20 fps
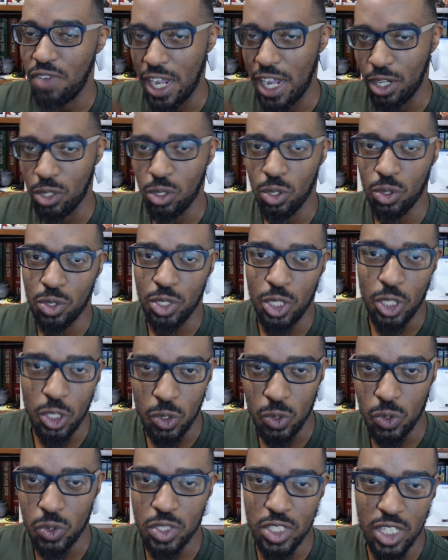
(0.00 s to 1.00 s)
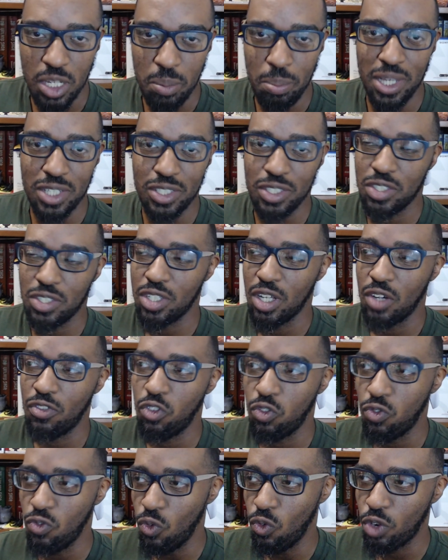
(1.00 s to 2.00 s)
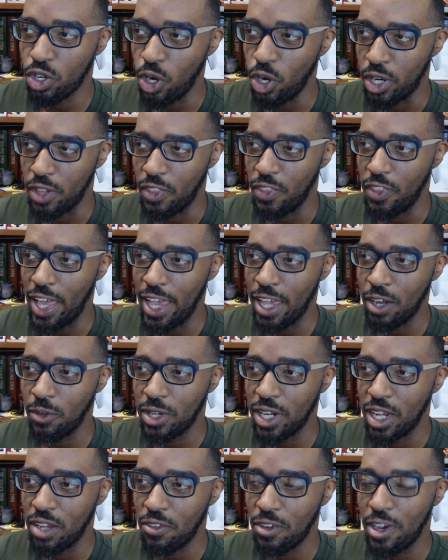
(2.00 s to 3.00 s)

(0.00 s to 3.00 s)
a little news tidbits and stuff regarding that or whatever.